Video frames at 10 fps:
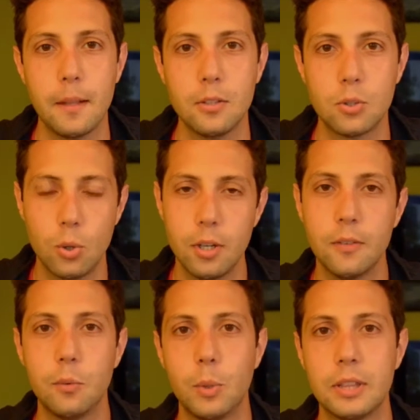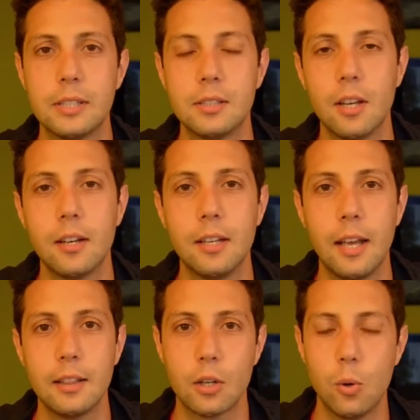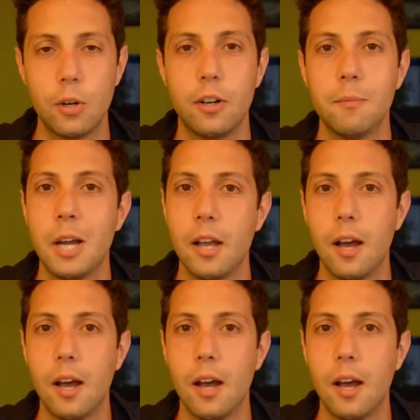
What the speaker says: sort of with the sun at the corner of my